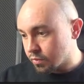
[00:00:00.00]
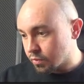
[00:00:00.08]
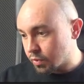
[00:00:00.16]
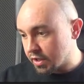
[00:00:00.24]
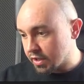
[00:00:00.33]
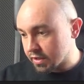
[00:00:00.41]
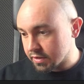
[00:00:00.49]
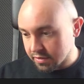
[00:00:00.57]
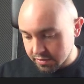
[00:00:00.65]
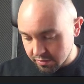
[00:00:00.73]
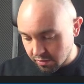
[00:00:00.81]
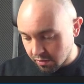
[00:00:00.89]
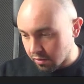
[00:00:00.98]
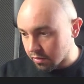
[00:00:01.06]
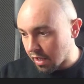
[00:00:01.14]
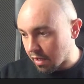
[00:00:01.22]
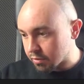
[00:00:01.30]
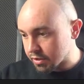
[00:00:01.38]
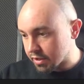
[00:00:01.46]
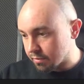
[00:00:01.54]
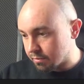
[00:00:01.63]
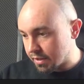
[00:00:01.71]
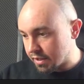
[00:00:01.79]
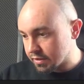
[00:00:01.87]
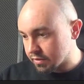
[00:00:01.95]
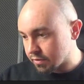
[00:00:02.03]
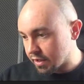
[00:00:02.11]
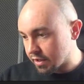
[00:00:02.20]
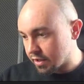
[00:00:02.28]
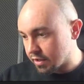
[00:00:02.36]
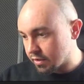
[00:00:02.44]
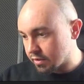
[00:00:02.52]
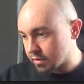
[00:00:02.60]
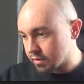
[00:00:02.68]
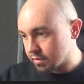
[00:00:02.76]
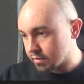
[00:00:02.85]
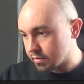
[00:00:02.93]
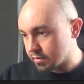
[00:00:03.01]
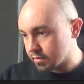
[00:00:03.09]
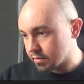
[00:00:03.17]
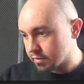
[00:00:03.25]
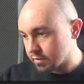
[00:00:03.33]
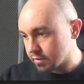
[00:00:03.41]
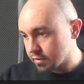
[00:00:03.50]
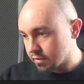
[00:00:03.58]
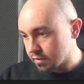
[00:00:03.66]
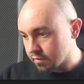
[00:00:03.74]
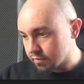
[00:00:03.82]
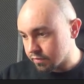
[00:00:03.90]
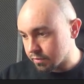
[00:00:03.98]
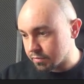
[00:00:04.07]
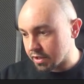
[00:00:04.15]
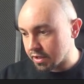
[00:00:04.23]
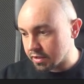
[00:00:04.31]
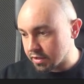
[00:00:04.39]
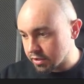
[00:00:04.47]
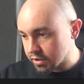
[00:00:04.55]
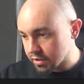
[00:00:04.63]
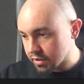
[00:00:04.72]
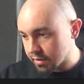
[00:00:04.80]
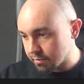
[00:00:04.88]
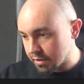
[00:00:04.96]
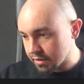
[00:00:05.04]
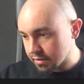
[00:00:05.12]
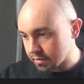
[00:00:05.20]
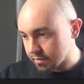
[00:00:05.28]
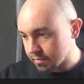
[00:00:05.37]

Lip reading: We can see all our commits right here, from the initial commit